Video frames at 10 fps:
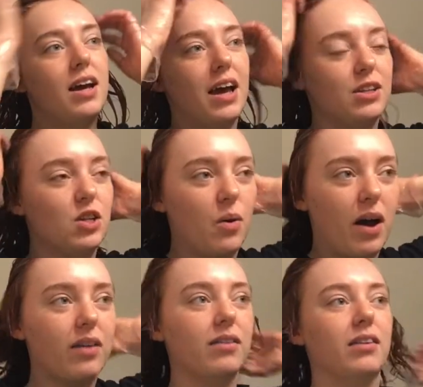And
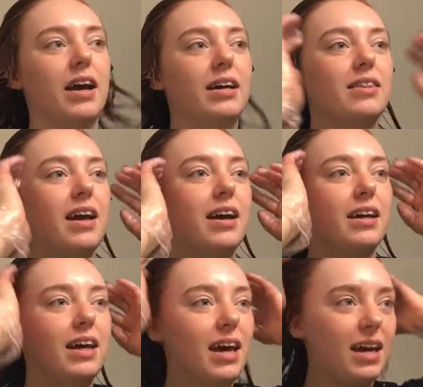so like
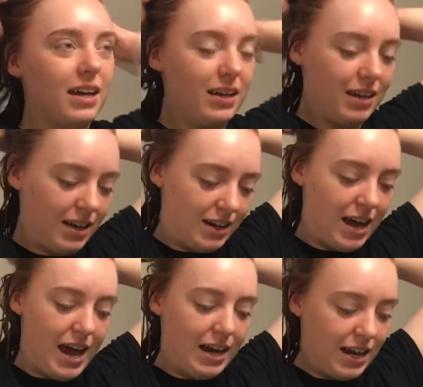that kid
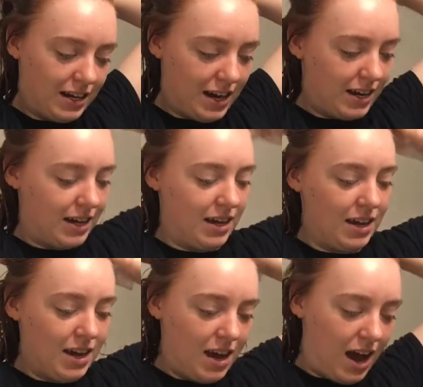in Edda and Eddie,
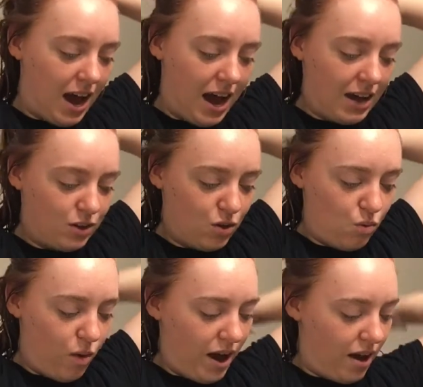I had to
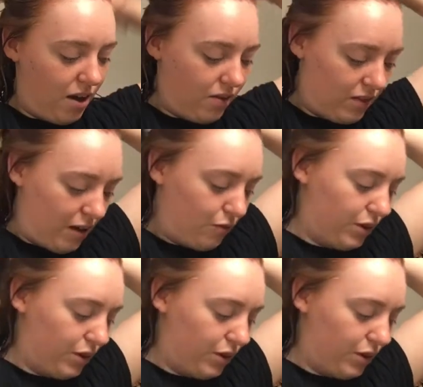wear that